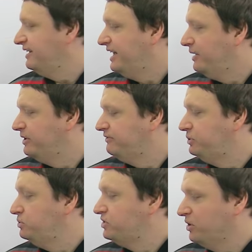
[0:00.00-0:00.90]
Now, if
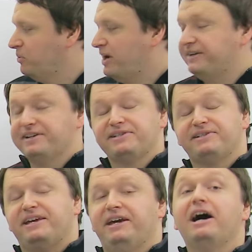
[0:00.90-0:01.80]
you don't want to
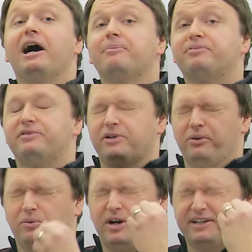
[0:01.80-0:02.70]
stay up,
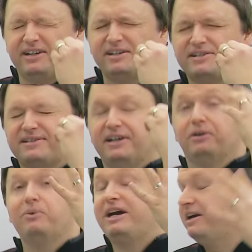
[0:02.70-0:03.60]
don't want to stay
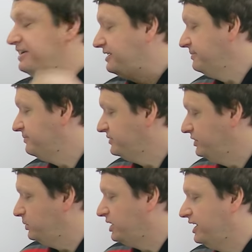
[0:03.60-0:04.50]
awake,
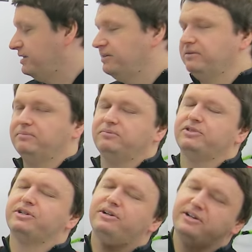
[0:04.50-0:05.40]
you can
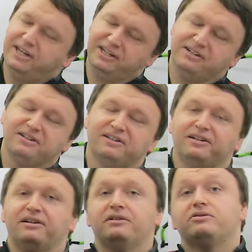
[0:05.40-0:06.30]
turn in.
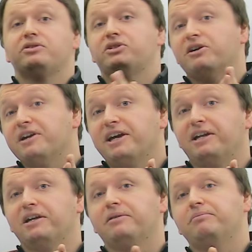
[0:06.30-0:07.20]
To turn
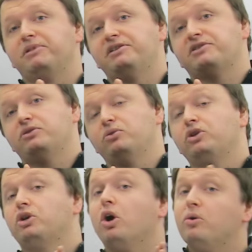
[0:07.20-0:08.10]
in means to
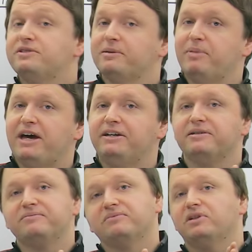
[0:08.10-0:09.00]
go to bed,
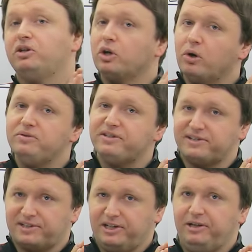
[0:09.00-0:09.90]
go to
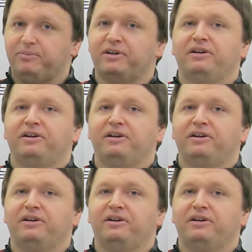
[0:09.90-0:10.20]
sleep.